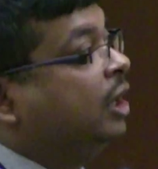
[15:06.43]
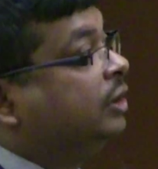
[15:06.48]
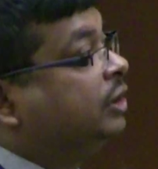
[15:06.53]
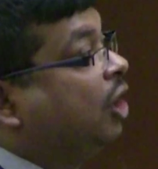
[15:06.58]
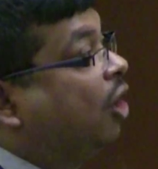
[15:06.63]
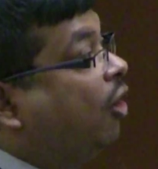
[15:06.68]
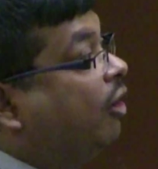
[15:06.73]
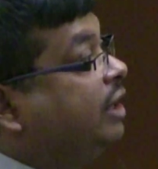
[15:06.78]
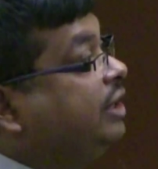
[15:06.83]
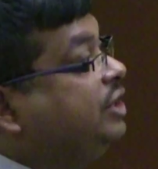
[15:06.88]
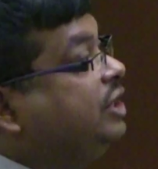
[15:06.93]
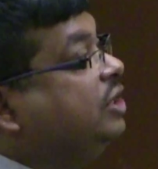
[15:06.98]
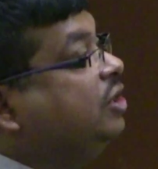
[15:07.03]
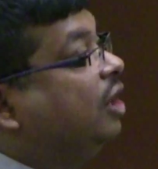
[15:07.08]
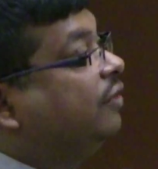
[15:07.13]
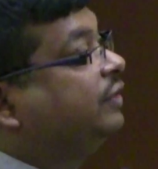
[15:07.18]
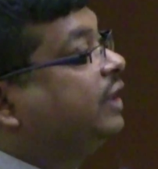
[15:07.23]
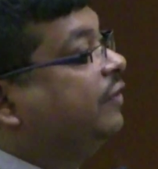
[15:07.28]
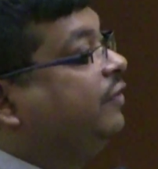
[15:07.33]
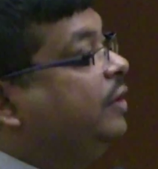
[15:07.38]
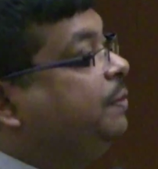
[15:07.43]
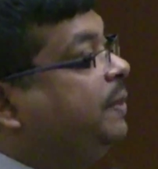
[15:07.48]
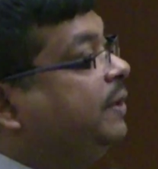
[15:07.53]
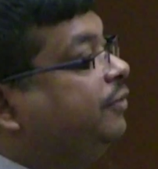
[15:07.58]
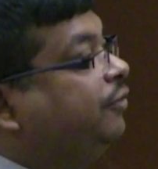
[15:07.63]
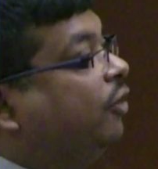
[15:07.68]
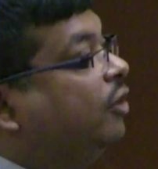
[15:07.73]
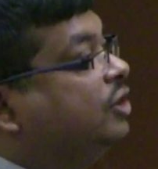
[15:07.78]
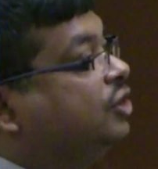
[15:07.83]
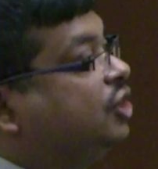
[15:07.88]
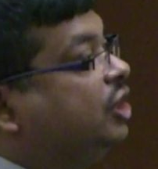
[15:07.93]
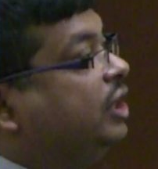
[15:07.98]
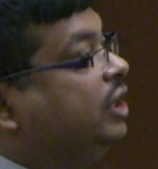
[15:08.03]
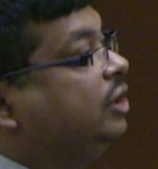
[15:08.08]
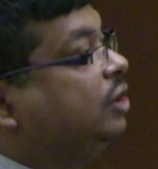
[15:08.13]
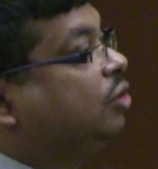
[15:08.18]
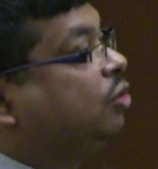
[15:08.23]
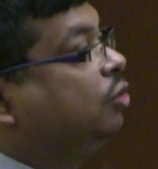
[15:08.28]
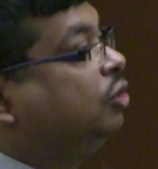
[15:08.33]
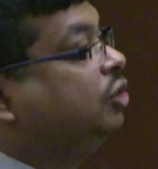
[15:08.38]
The origin of the VP4
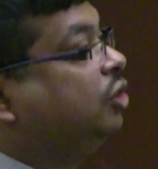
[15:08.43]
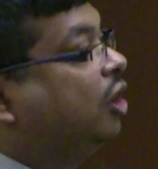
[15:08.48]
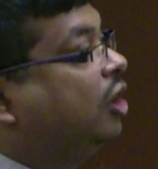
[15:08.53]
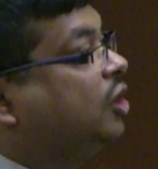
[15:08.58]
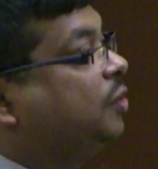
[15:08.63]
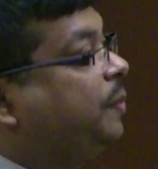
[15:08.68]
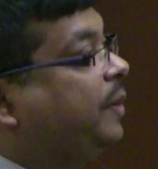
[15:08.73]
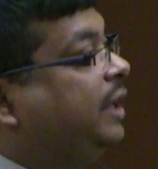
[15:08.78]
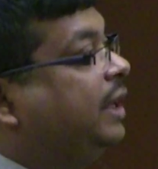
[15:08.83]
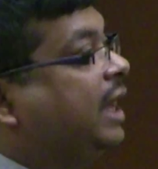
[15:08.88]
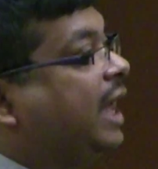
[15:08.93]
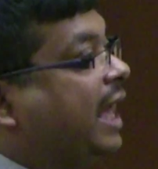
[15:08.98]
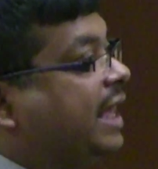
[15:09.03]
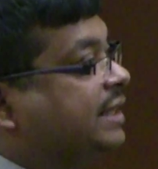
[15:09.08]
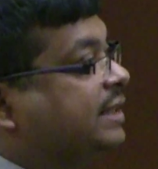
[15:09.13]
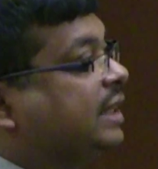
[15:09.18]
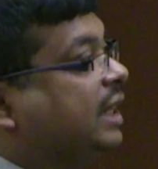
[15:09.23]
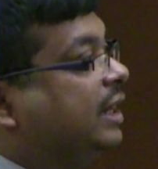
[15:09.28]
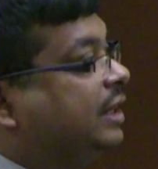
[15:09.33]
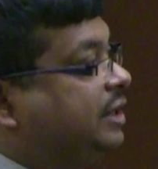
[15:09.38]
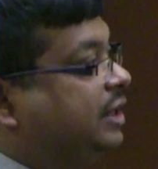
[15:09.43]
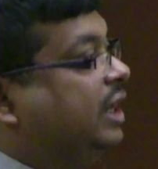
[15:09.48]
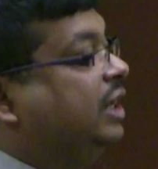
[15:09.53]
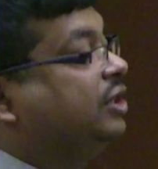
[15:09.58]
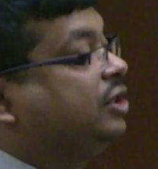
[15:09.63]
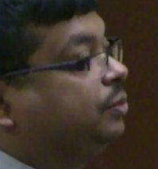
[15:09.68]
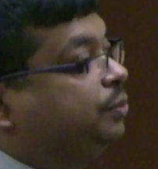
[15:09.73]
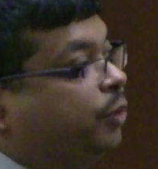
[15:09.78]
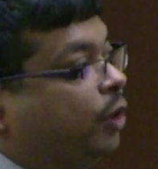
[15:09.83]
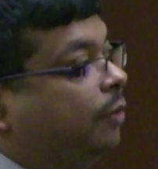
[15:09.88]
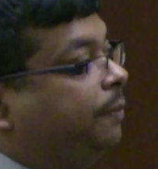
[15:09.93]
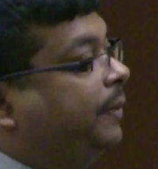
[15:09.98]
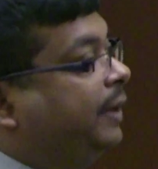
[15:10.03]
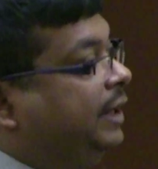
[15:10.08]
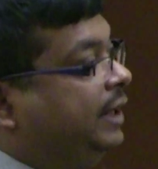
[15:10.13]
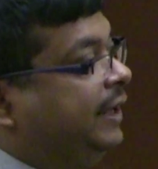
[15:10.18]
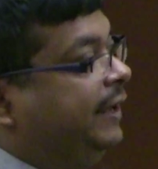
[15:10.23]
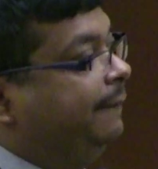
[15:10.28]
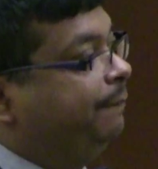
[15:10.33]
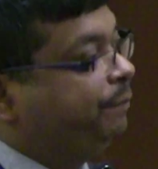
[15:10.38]
gene could not be ascertained
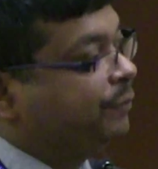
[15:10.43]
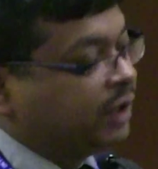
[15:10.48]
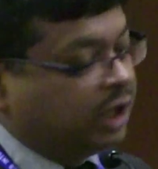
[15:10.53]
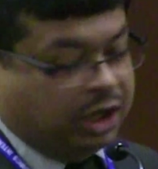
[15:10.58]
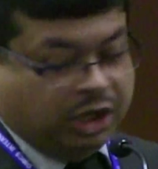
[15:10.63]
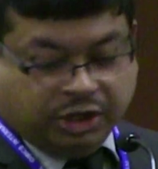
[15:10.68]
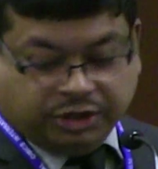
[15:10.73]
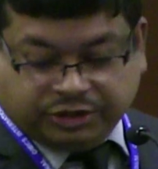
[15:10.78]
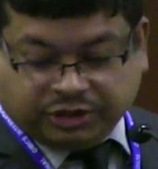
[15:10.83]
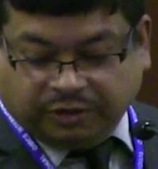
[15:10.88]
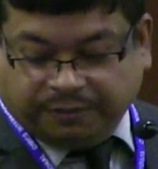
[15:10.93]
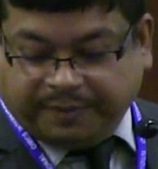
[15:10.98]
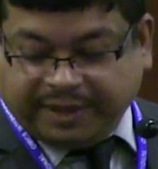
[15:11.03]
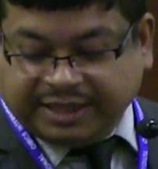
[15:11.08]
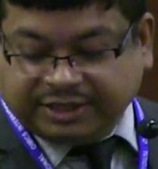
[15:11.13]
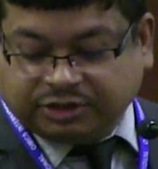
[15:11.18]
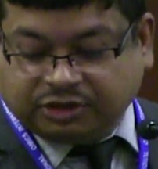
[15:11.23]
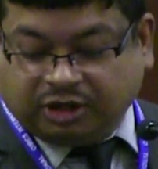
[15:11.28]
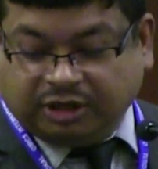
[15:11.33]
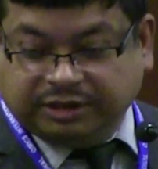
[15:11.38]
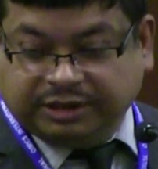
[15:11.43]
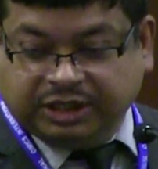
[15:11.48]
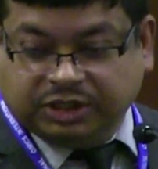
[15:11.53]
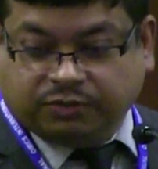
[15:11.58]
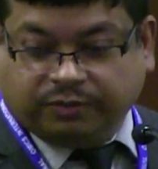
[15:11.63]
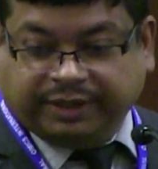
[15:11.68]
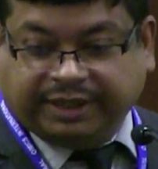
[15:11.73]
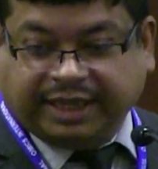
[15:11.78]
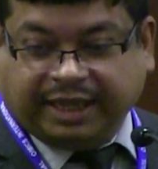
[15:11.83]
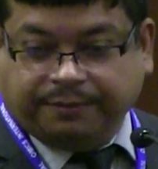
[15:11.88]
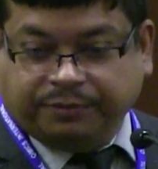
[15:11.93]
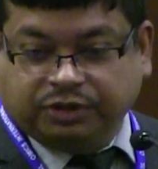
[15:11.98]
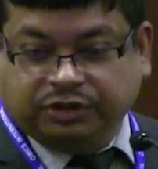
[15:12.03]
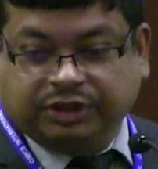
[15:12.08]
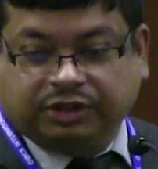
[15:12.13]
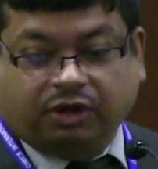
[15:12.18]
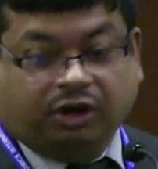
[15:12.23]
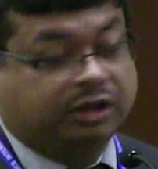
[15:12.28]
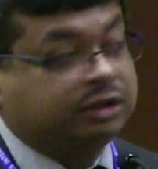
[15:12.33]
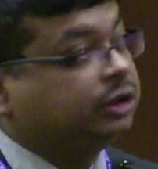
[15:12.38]
properly. So based on this, we came to
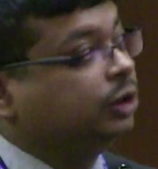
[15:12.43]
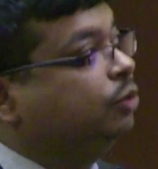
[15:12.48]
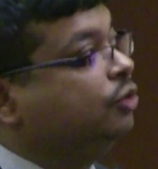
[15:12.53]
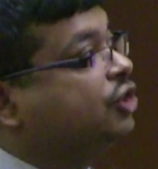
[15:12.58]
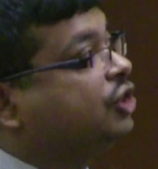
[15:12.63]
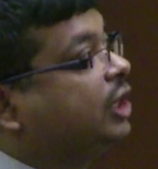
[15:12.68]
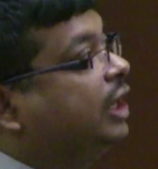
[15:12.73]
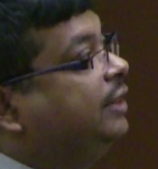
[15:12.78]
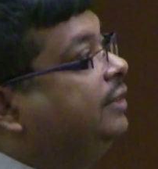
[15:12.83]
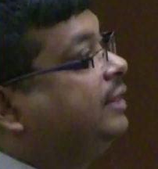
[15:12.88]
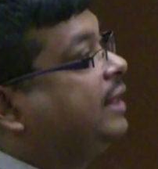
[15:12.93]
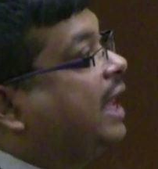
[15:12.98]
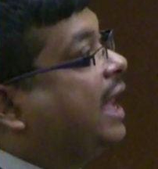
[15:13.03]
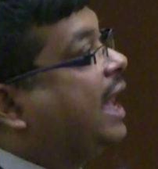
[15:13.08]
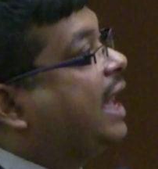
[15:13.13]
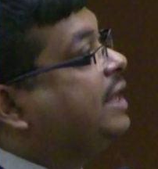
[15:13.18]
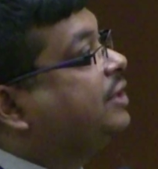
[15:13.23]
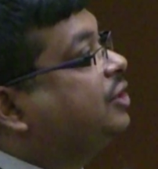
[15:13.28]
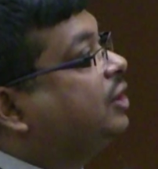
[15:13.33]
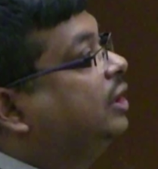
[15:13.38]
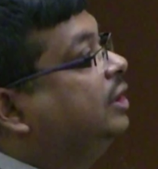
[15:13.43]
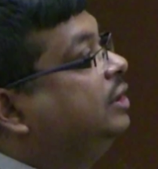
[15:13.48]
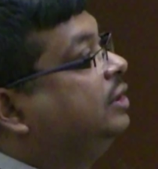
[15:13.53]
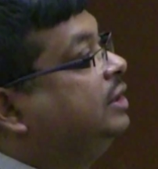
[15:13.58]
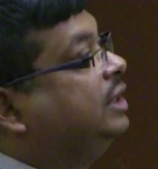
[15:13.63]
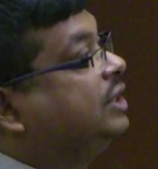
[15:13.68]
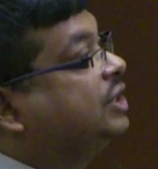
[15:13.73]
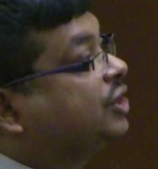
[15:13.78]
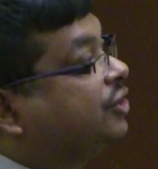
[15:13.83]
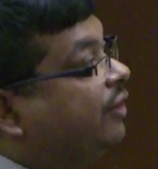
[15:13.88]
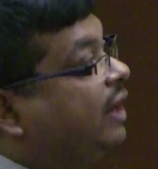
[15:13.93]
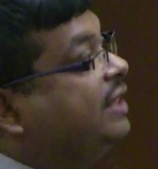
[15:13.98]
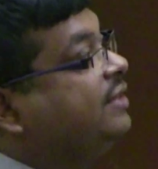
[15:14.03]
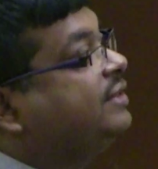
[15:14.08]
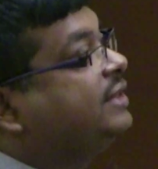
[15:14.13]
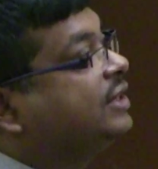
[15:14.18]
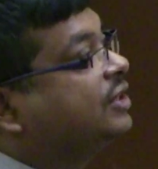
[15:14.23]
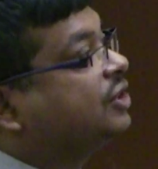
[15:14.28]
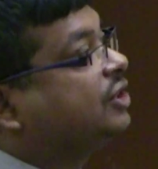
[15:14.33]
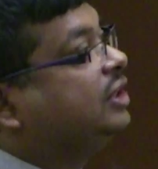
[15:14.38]
the conclusion that the strain
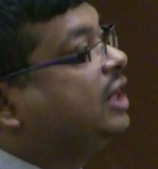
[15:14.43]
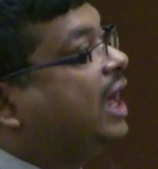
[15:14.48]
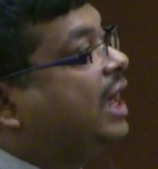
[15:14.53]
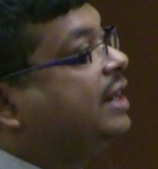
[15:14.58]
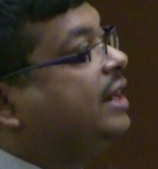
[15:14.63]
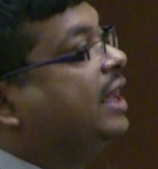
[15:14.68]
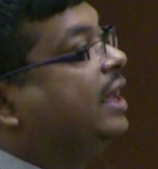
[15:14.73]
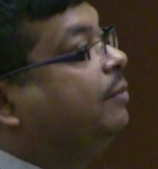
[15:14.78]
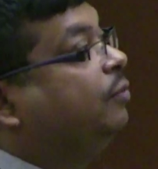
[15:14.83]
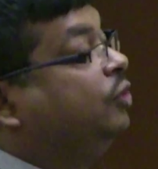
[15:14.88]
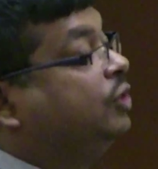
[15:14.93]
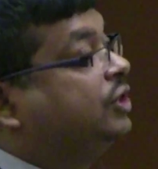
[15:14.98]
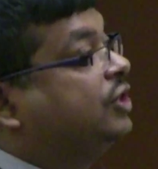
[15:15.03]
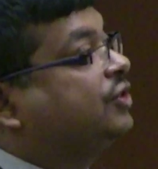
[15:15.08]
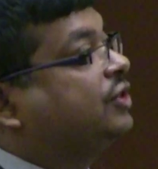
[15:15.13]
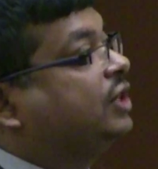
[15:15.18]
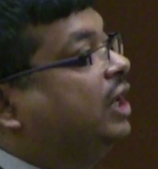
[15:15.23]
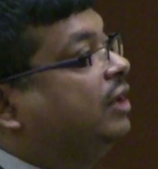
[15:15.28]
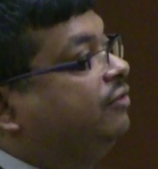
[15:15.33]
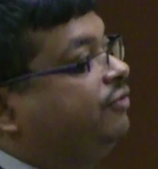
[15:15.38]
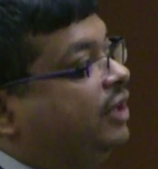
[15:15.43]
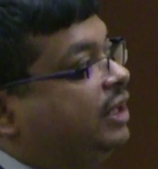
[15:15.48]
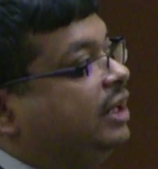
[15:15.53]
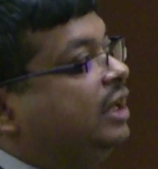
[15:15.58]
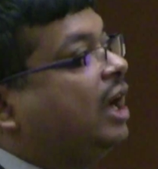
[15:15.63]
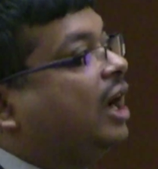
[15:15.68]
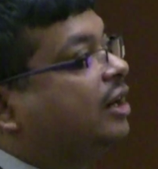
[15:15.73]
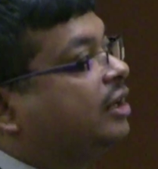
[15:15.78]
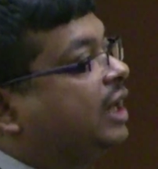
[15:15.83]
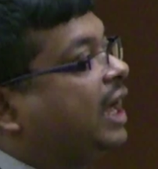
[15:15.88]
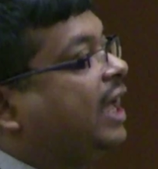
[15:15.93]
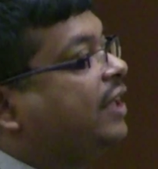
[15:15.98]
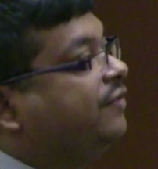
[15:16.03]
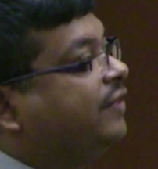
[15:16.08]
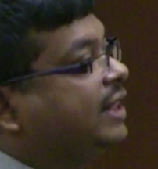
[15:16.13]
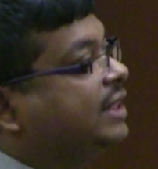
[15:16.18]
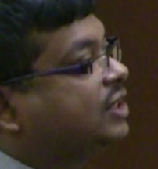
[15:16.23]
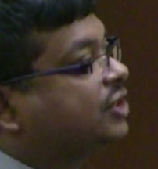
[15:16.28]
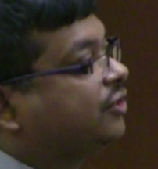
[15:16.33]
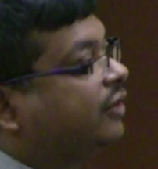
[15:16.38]
69M, which is a very
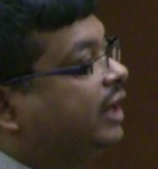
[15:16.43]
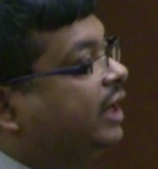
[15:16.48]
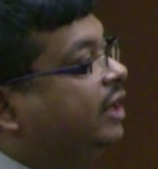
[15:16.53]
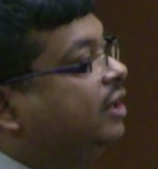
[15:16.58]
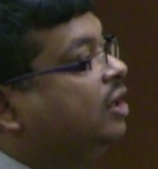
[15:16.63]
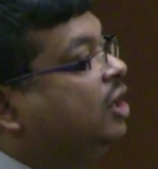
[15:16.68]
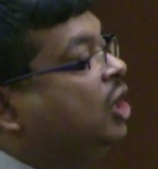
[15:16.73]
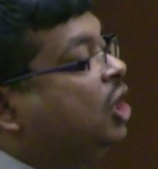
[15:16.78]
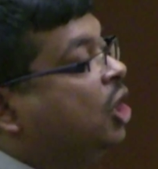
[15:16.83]
archival strain,